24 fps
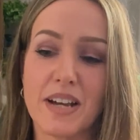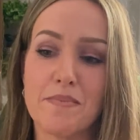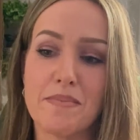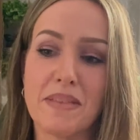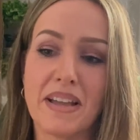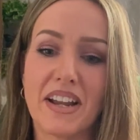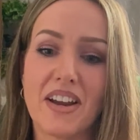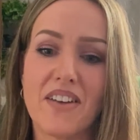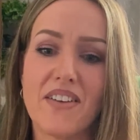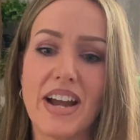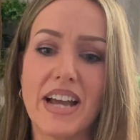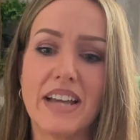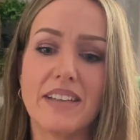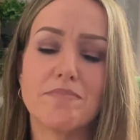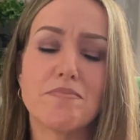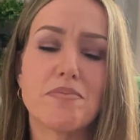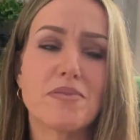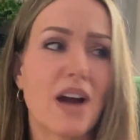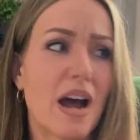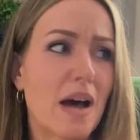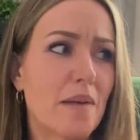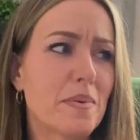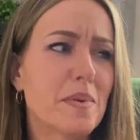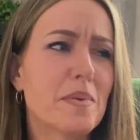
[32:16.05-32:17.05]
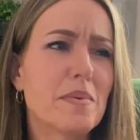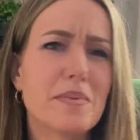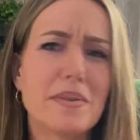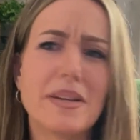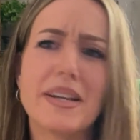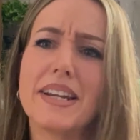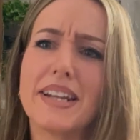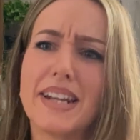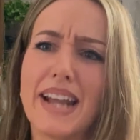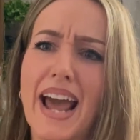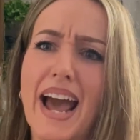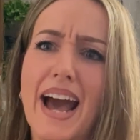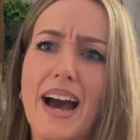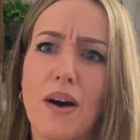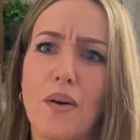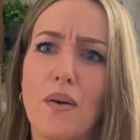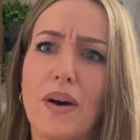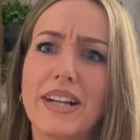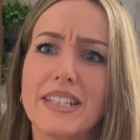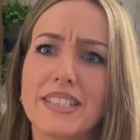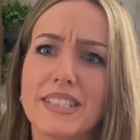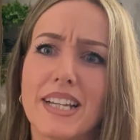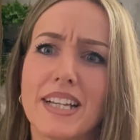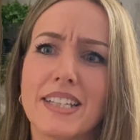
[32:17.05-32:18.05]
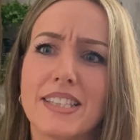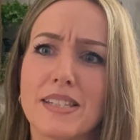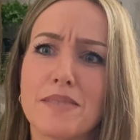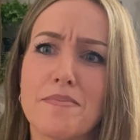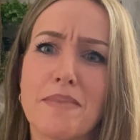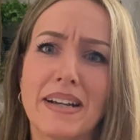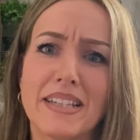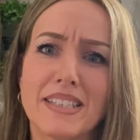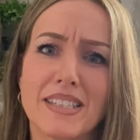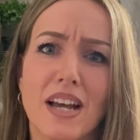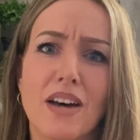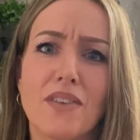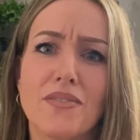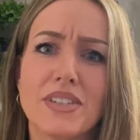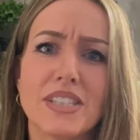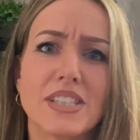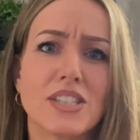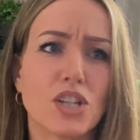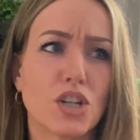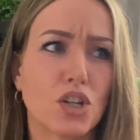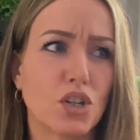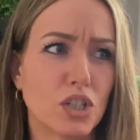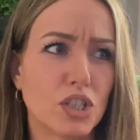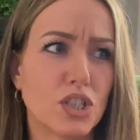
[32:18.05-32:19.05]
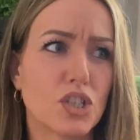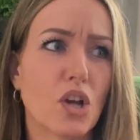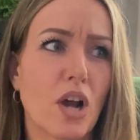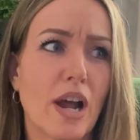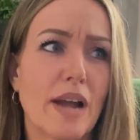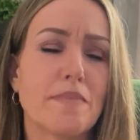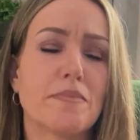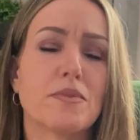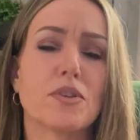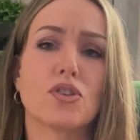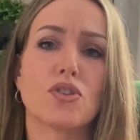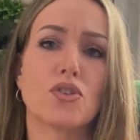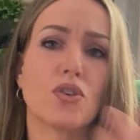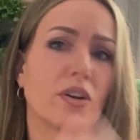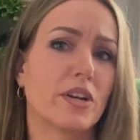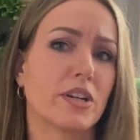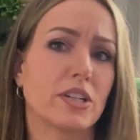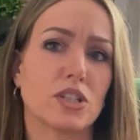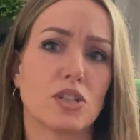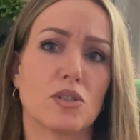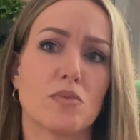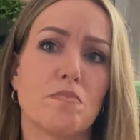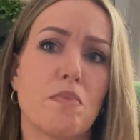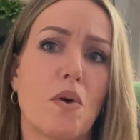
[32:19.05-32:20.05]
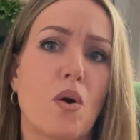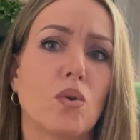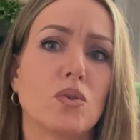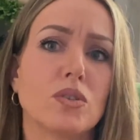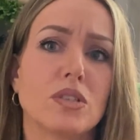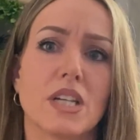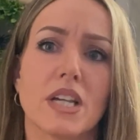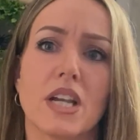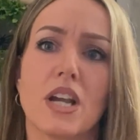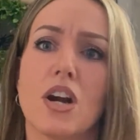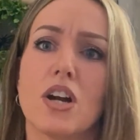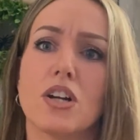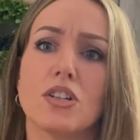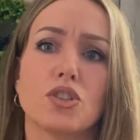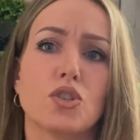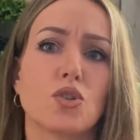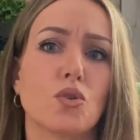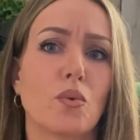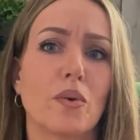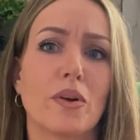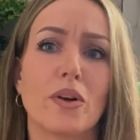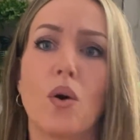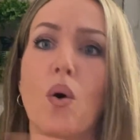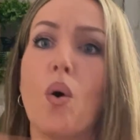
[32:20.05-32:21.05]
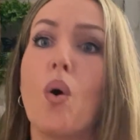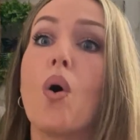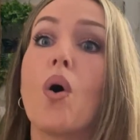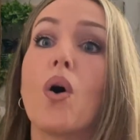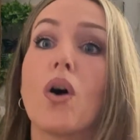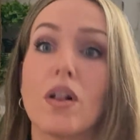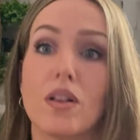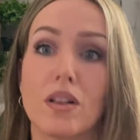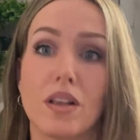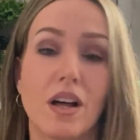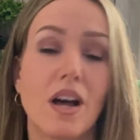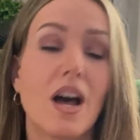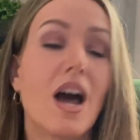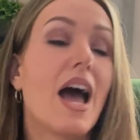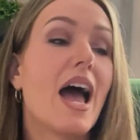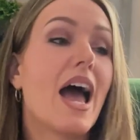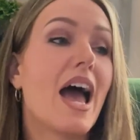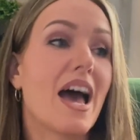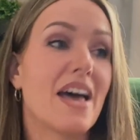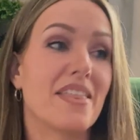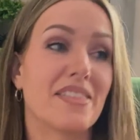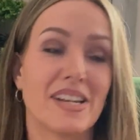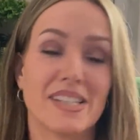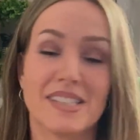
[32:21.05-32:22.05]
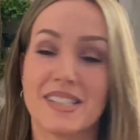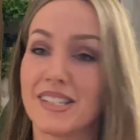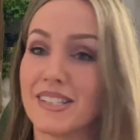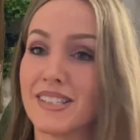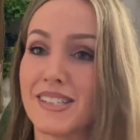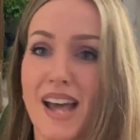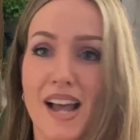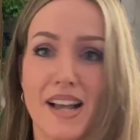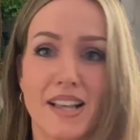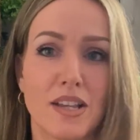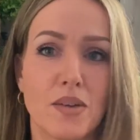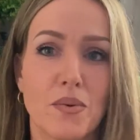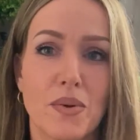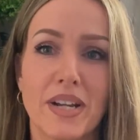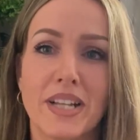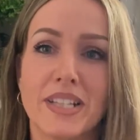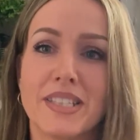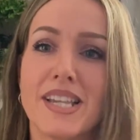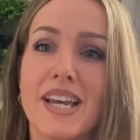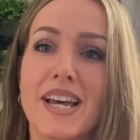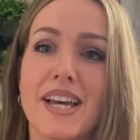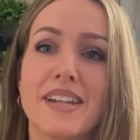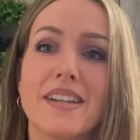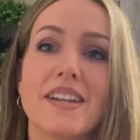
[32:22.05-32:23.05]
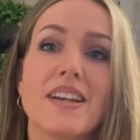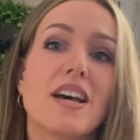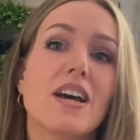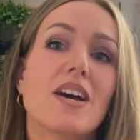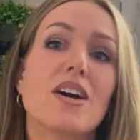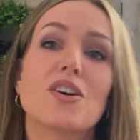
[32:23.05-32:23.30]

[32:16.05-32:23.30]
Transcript: I'm like, all right, probably now, I said to myself, is a good time to start exposing her to it all. And that's exactly what I did.